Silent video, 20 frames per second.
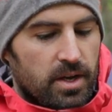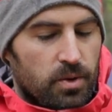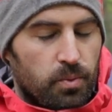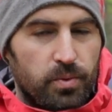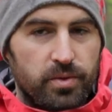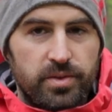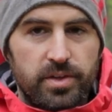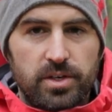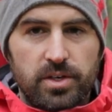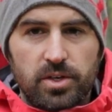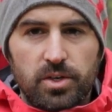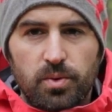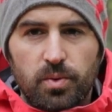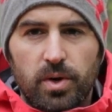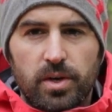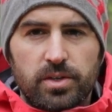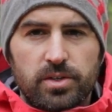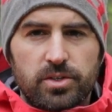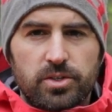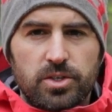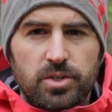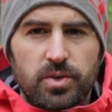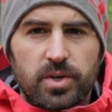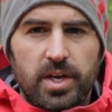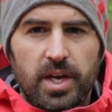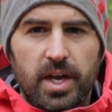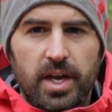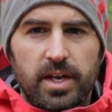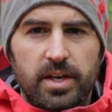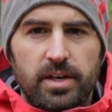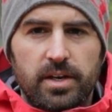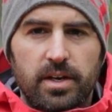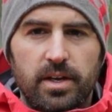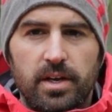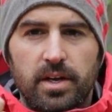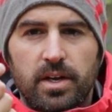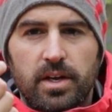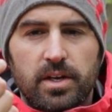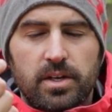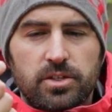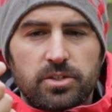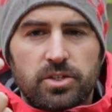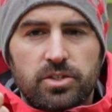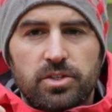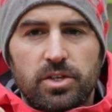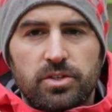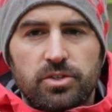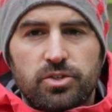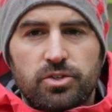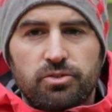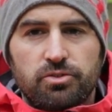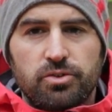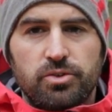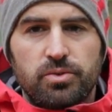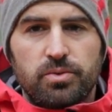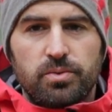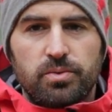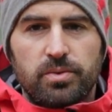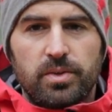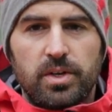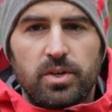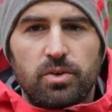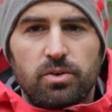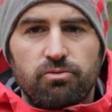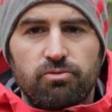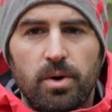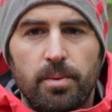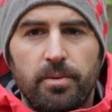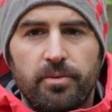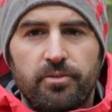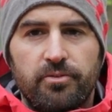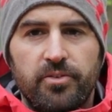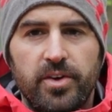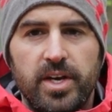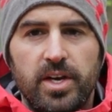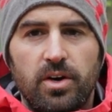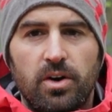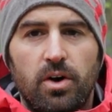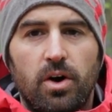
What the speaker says: With the new ones you can just unscrew the little rubber feet